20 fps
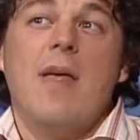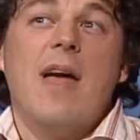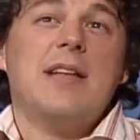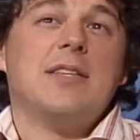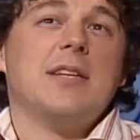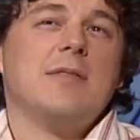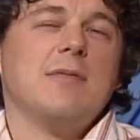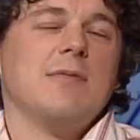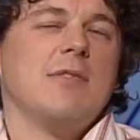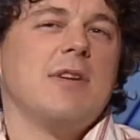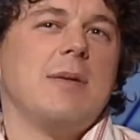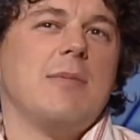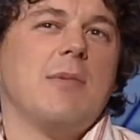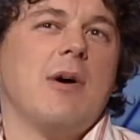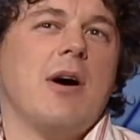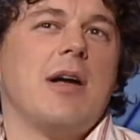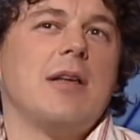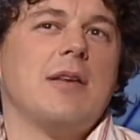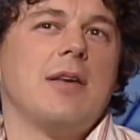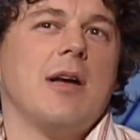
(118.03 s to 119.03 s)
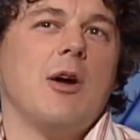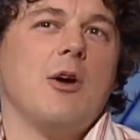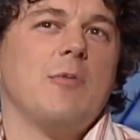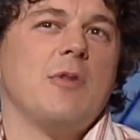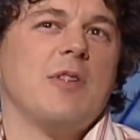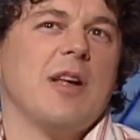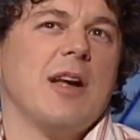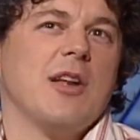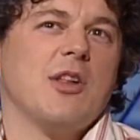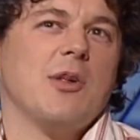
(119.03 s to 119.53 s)
they didn't really mind
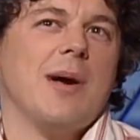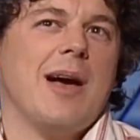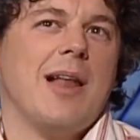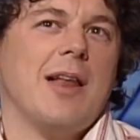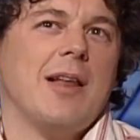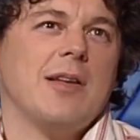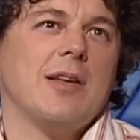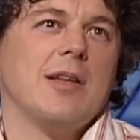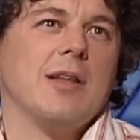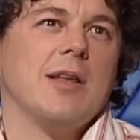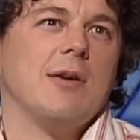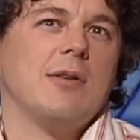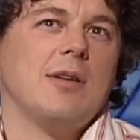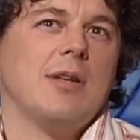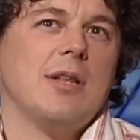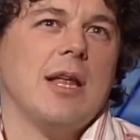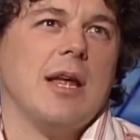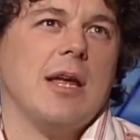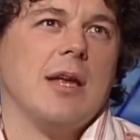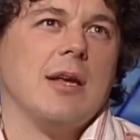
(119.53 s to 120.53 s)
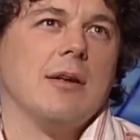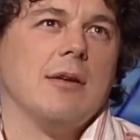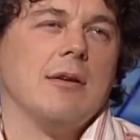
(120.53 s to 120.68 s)
homosexuality, though, did they?